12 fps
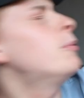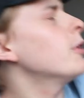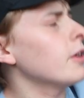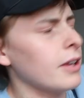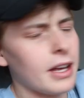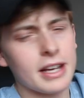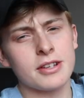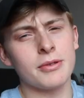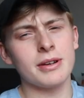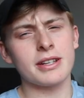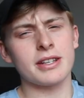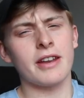But as
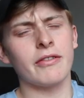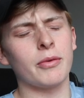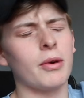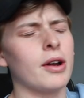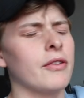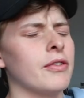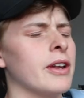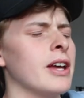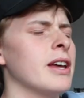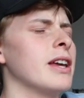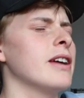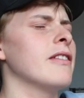always, it's another wonderful
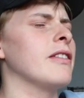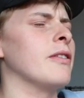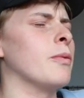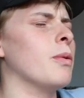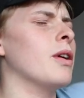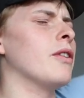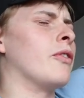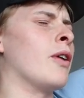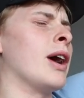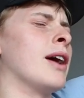day here at the wonderful